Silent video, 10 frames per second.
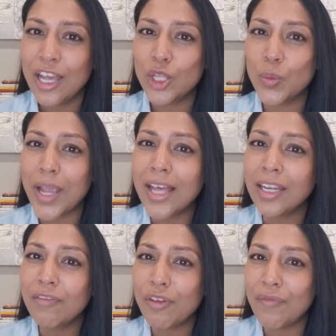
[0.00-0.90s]
The
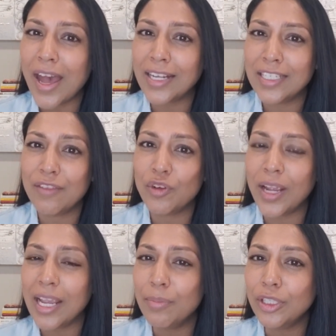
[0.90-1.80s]
reality of the fact is if you're
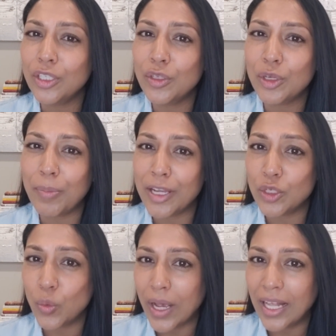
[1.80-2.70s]
able to do your
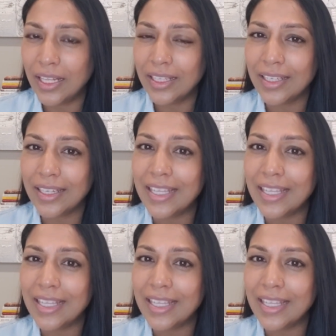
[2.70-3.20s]
pitch well,